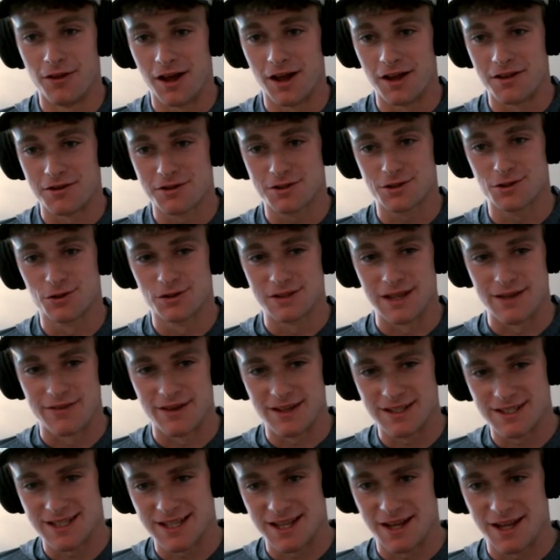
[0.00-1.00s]
the other schools I
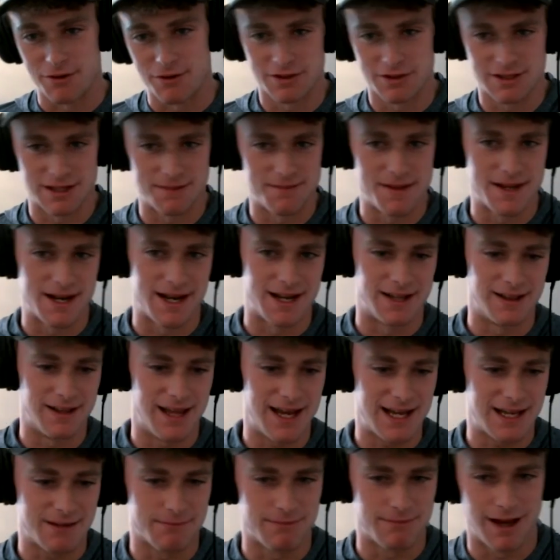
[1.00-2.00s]
visited, there was something I didn't
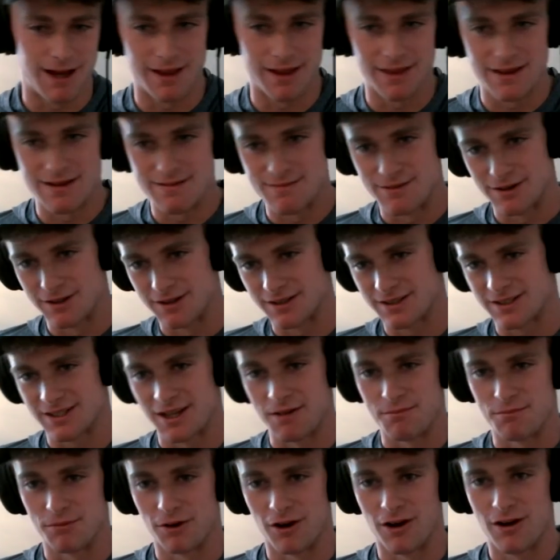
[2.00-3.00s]
like about them or
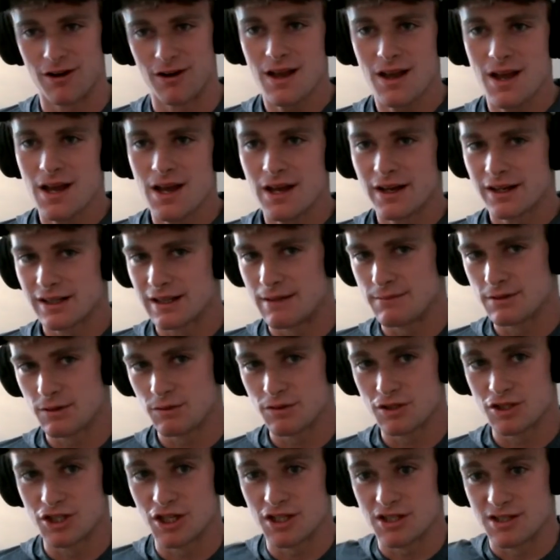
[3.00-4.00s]
something wrong. Clemson
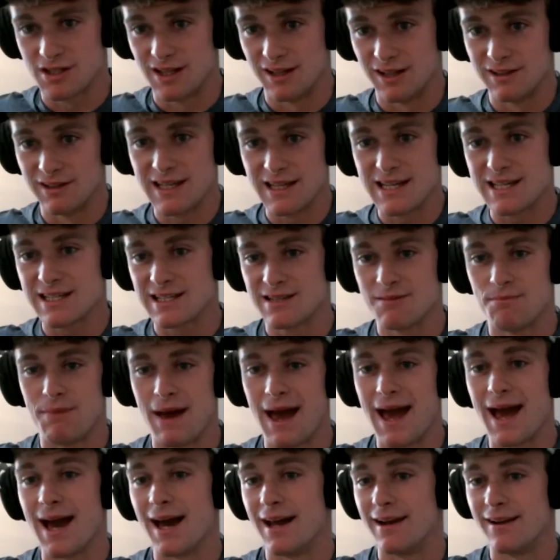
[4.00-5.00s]
was just the least
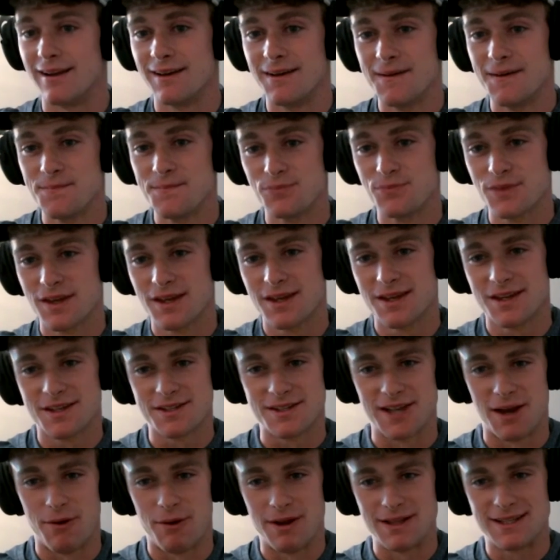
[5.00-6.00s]
bad.
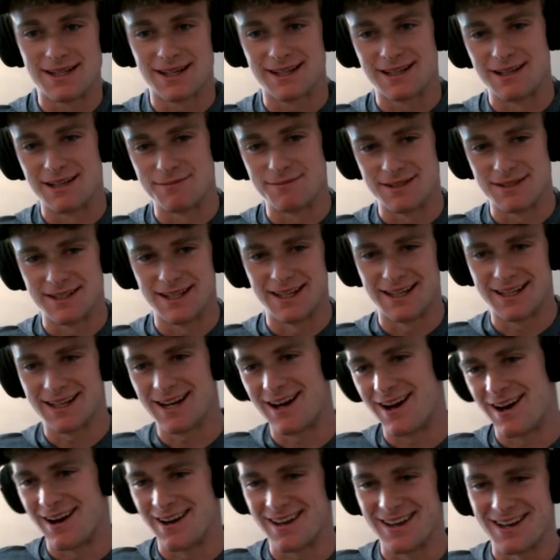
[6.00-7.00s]
So I went to Clemson thinking,
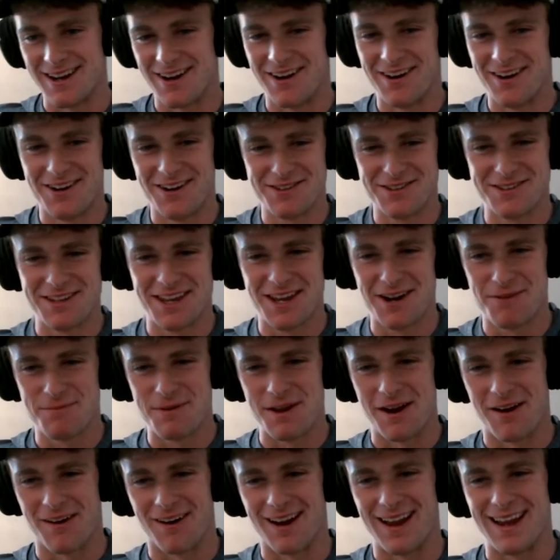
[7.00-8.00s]
oh, it'll
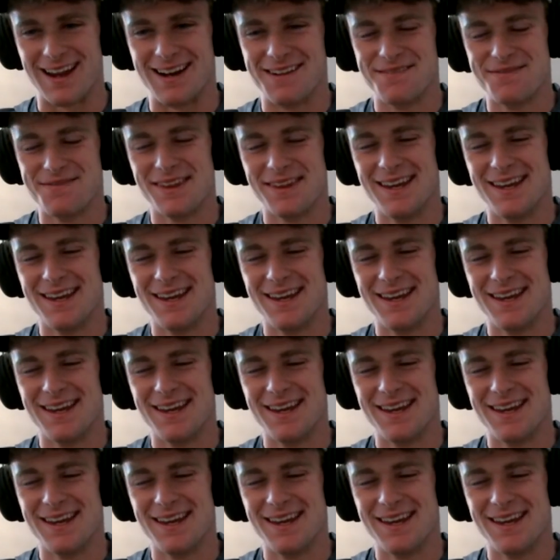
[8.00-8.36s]
be all right.